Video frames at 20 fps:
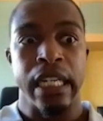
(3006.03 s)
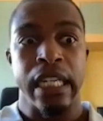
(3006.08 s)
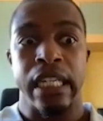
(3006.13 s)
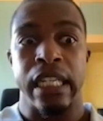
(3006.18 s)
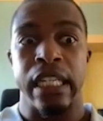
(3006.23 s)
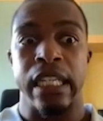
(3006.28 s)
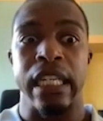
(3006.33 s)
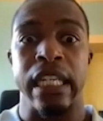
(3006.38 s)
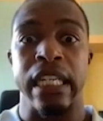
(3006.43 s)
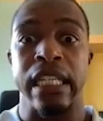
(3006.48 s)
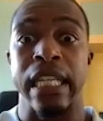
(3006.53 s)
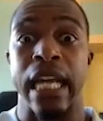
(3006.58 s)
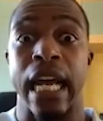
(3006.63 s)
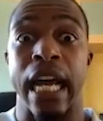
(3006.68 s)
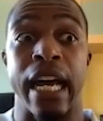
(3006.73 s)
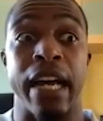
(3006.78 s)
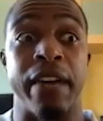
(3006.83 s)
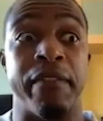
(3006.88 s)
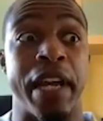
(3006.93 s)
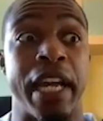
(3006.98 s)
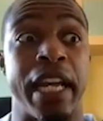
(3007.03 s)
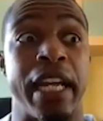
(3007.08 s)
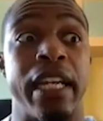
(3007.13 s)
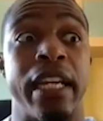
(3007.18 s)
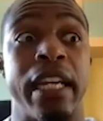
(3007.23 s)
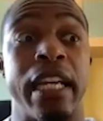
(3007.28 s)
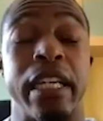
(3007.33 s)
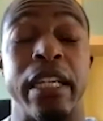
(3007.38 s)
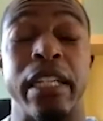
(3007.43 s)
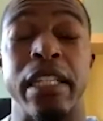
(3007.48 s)
You need to have
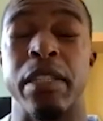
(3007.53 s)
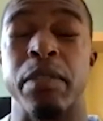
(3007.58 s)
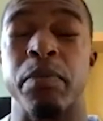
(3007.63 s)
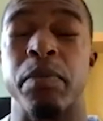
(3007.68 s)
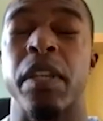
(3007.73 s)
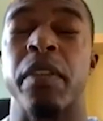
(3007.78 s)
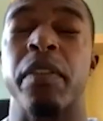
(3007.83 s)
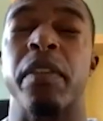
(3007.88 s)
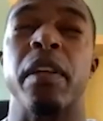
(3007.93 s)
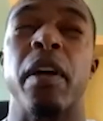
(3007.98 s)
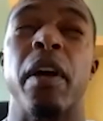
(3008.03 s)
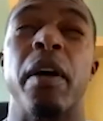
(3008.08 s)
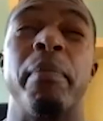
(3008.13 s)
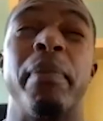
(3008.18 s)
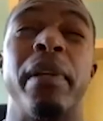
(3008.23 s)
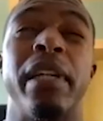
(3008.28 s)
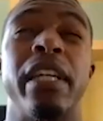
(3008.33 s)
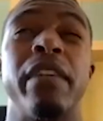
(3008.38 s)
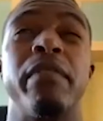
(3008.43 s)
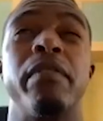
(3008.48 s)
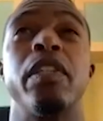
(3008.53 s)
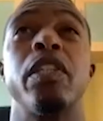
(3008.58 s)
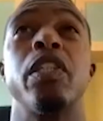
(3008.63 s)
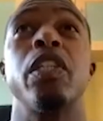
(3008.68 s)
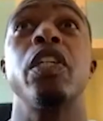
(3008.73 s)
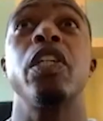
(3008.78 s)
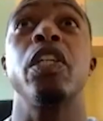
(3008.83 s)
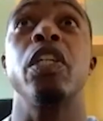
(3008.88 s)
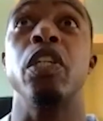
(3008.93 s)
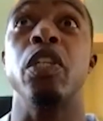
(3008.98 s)
and this is something I believe
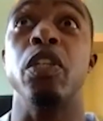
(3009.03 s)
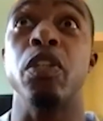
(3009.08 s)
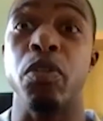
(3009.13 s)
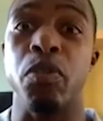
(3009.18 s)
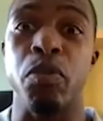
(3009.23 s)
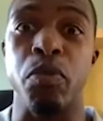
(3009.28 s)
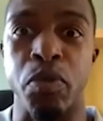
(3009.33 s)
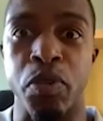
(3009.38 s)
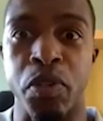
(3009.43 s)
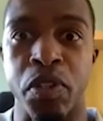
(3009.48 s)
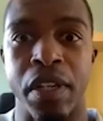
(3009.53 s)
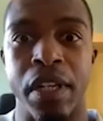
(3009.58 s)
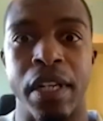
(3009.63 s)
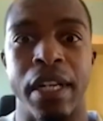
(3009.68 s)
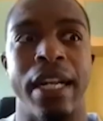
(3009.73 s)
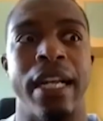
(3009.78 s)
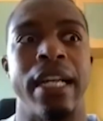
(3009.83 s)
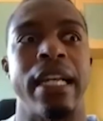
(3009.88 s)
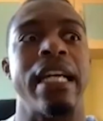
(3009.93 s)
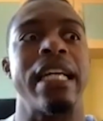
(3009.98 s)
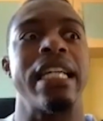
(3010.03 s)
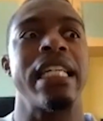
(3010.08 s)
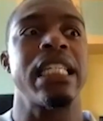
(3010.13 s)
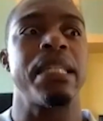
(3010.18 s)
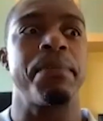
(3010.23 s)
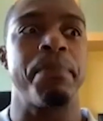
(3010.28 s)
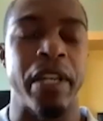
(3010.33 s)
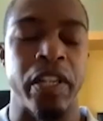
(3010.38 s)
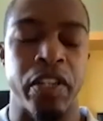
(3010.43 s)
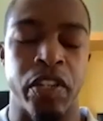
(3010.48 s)
is huge,
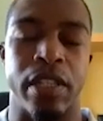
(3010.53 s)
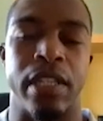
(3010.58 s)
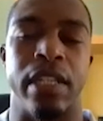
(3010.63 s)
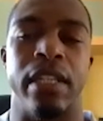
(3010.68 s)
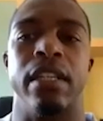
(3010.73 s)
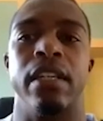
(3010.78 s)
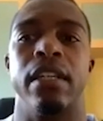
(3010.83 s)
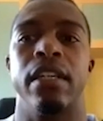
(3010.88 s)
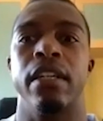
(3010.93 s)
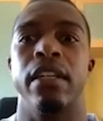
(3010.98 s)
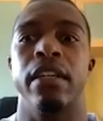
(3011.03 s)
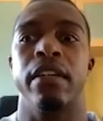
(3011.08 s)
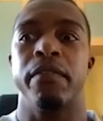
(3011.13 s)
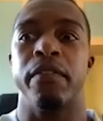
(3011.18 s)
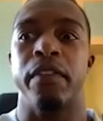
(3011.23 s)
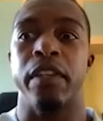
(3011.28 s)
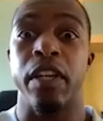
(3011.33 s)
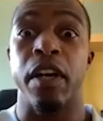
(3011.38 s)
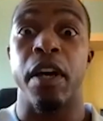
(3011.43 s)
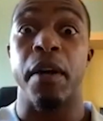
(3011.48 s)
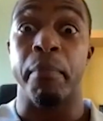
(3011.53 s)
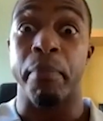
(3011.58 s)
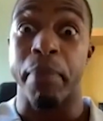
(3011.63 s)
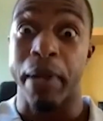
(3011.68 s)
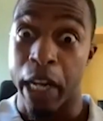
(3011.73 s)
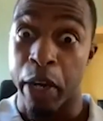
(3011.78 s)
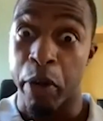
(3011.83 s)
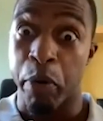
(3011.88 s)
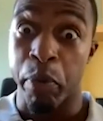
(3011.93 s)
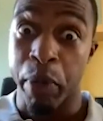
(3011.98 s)
especially for young
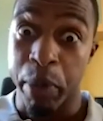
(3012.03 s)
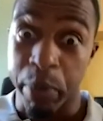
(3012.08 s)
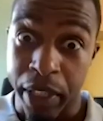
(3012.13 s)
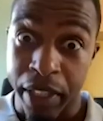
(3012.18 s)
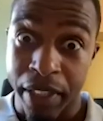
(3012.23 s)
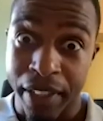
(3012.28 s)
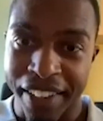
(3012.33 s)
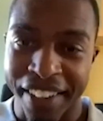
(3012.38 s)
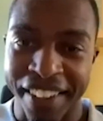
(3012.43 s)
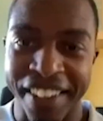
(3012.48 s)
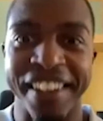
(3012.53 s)
Black women.